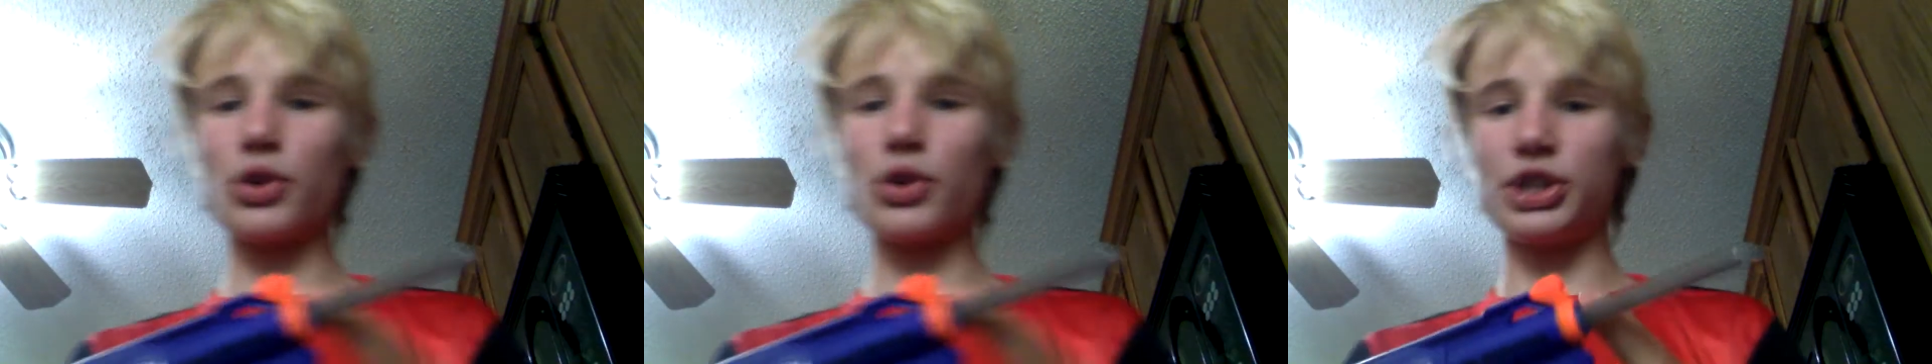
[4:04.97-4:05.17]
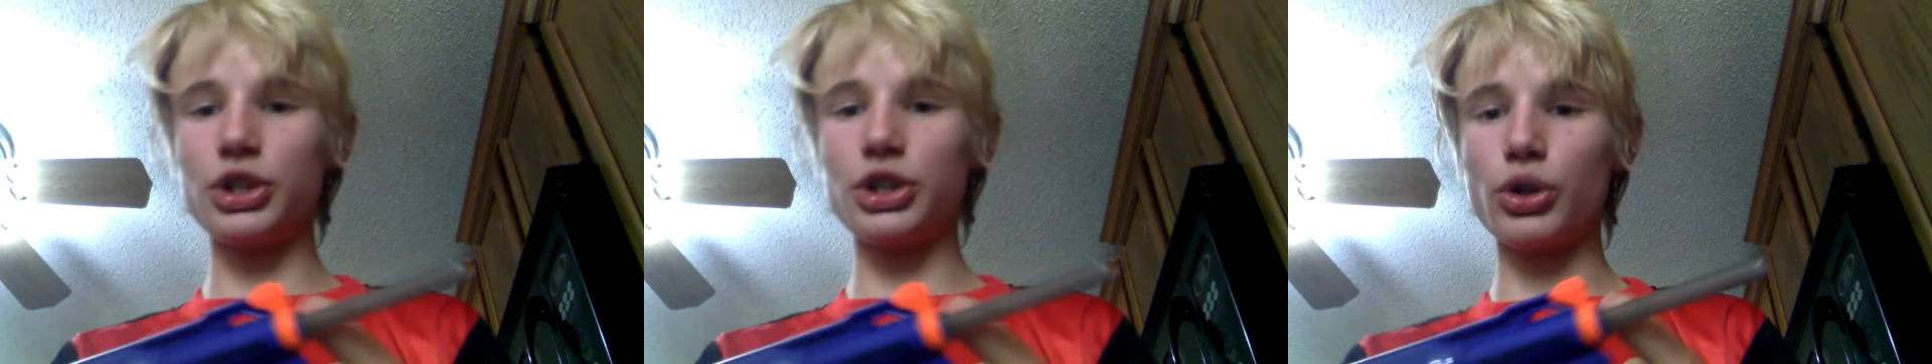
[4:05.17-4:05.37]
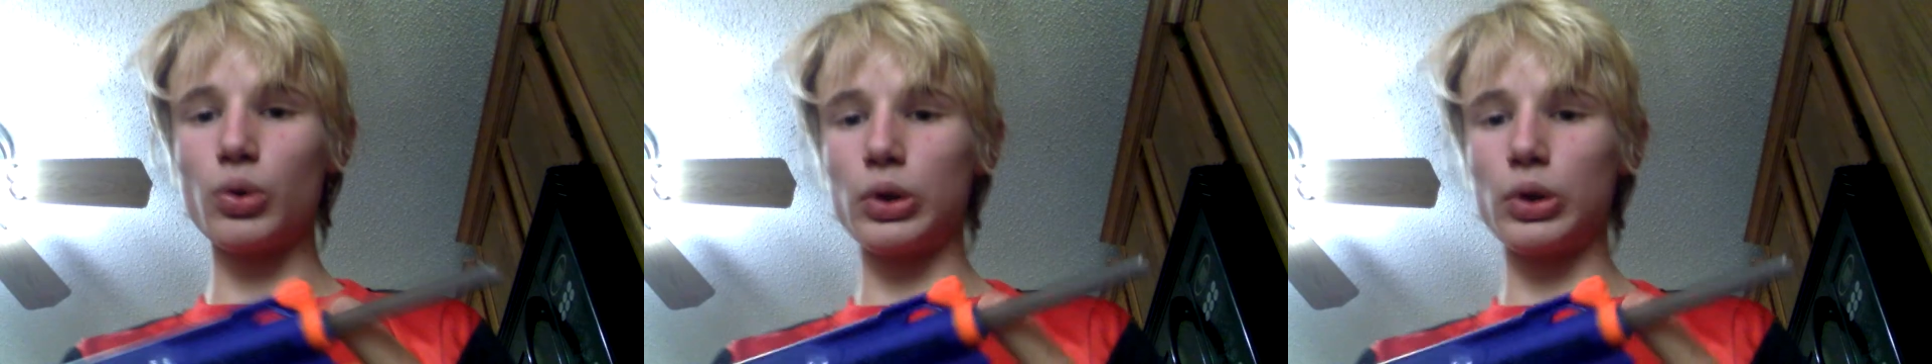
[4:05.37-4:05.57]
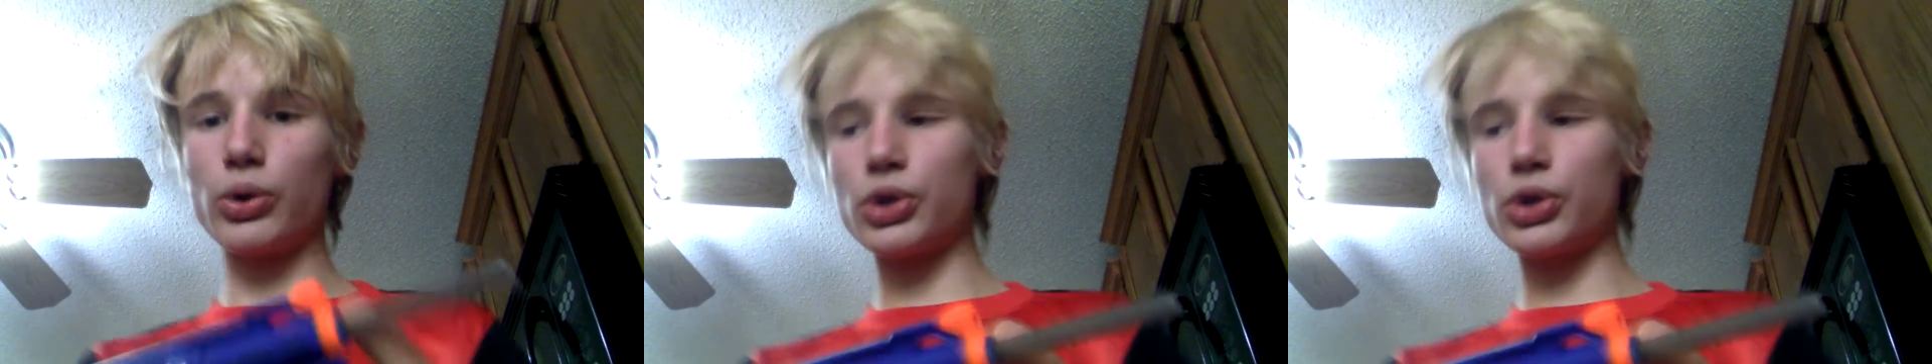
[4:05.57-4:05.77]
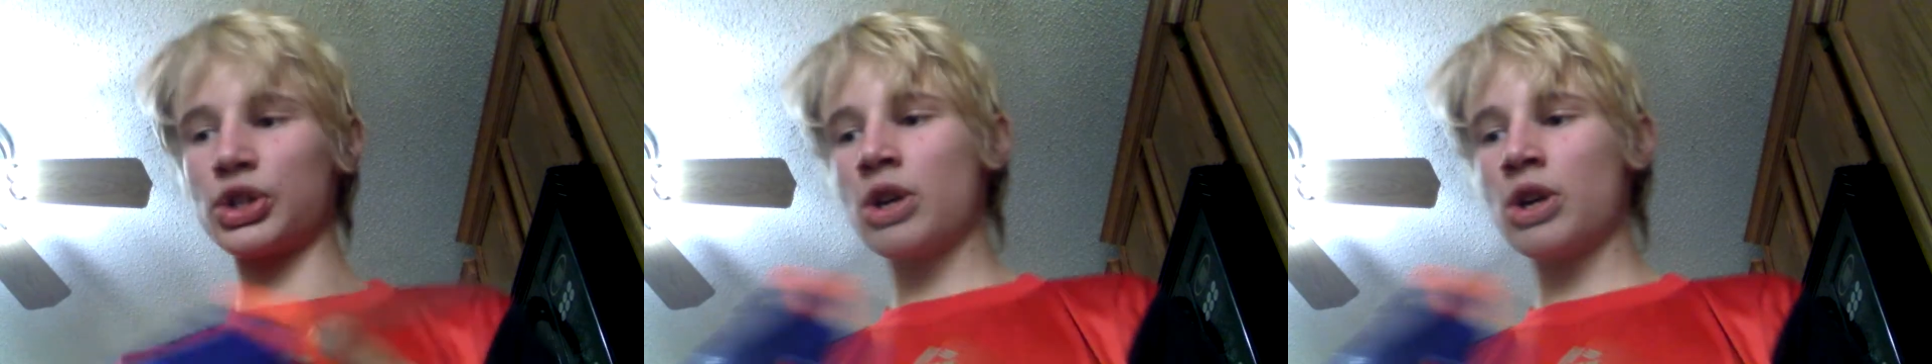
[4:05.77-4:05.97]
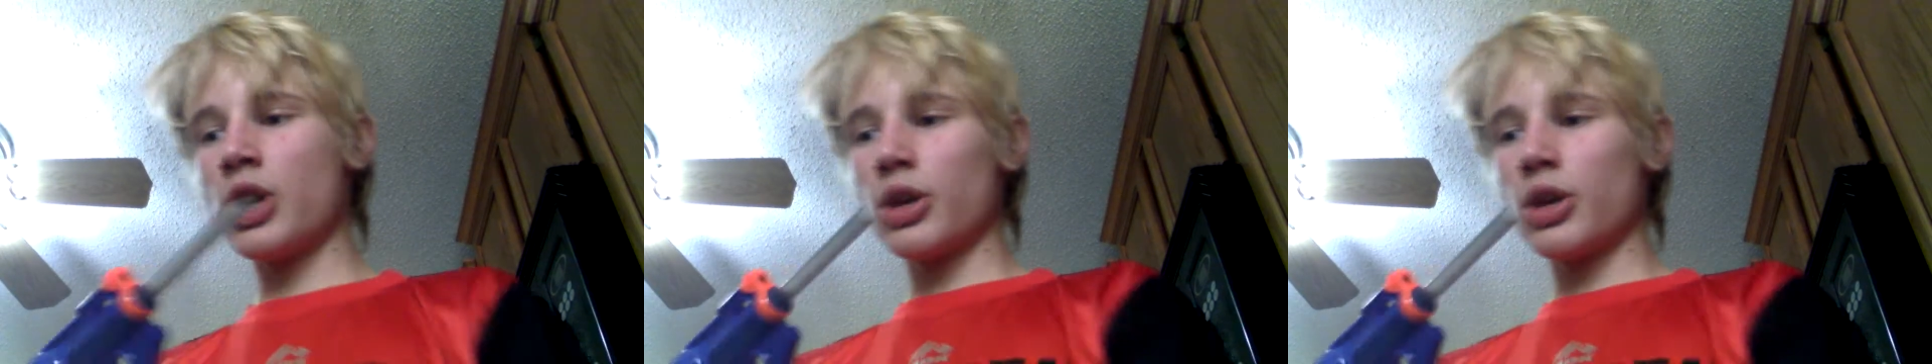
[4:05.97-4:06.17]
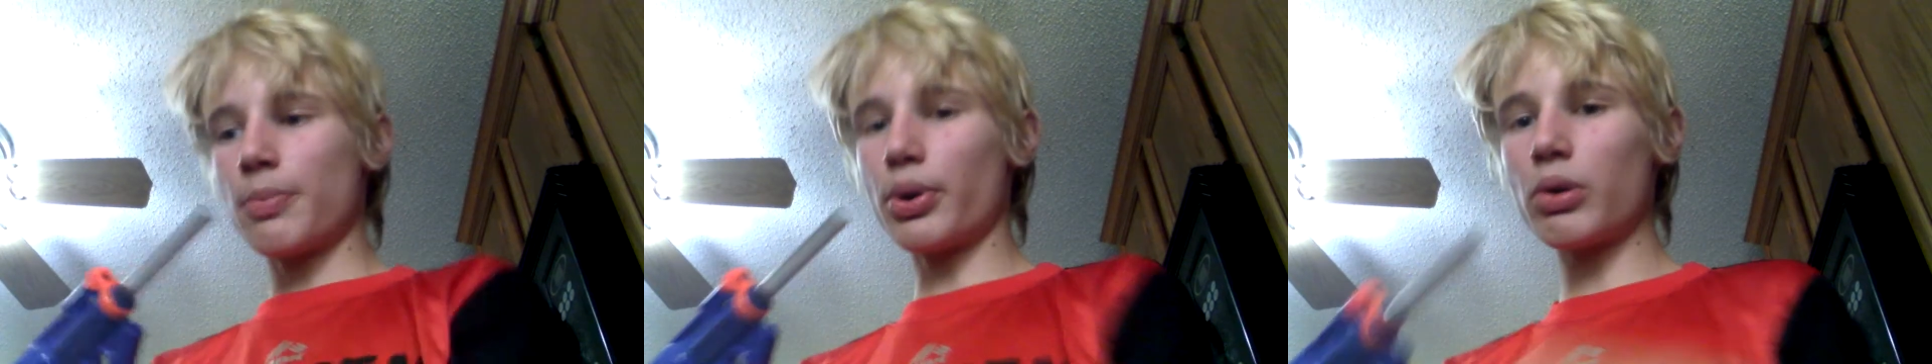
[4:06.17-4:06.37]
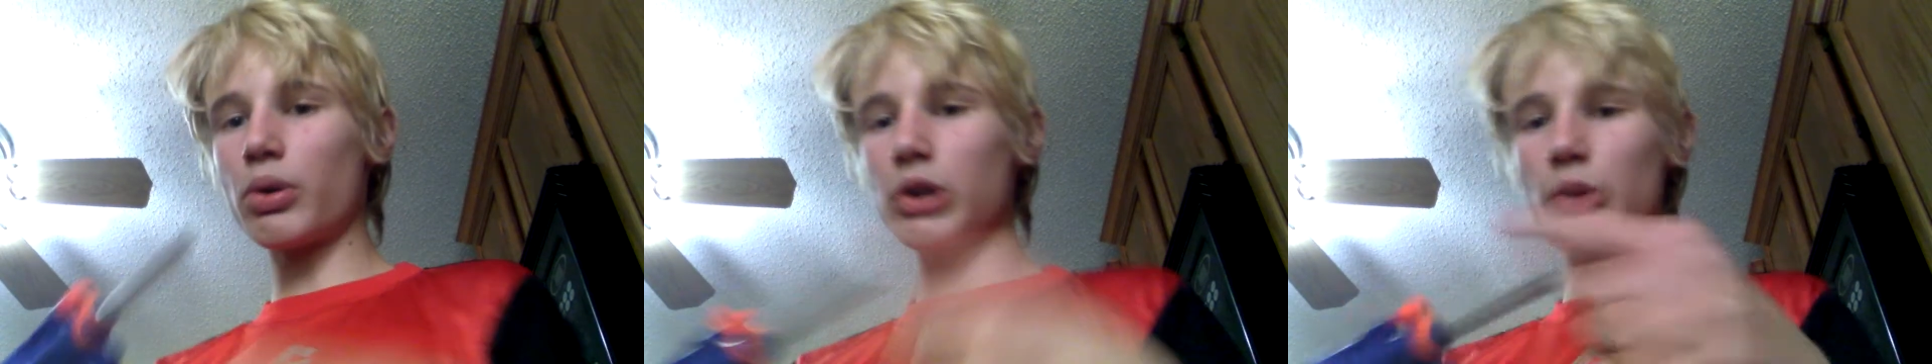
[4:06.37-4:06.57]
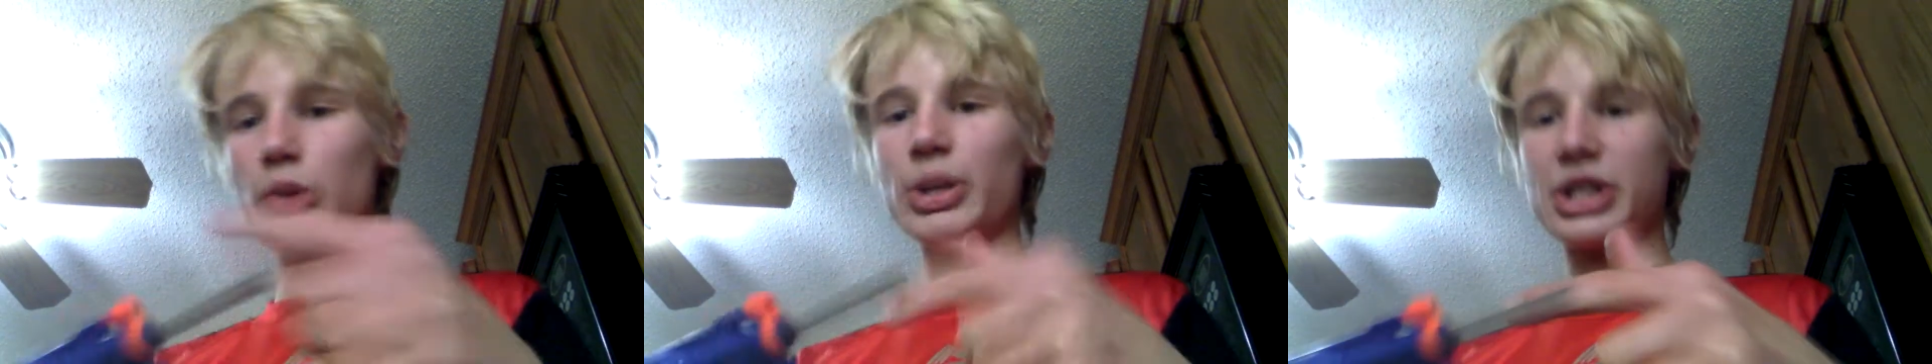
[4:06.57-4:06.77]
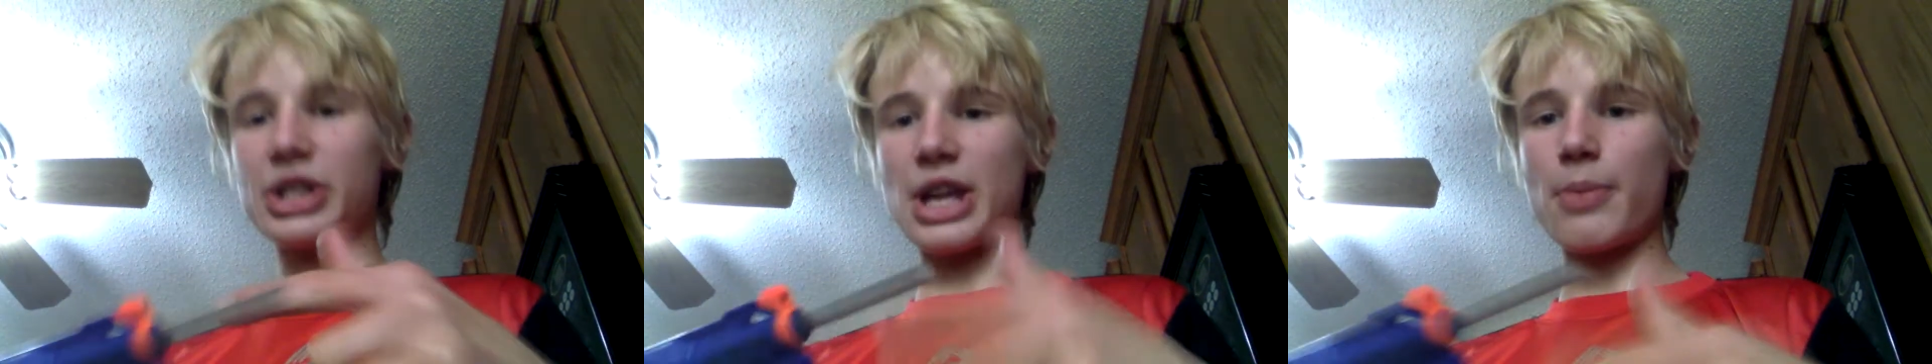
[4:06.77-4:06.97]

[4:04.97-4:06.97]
little bit of tape over it so that it fits in better.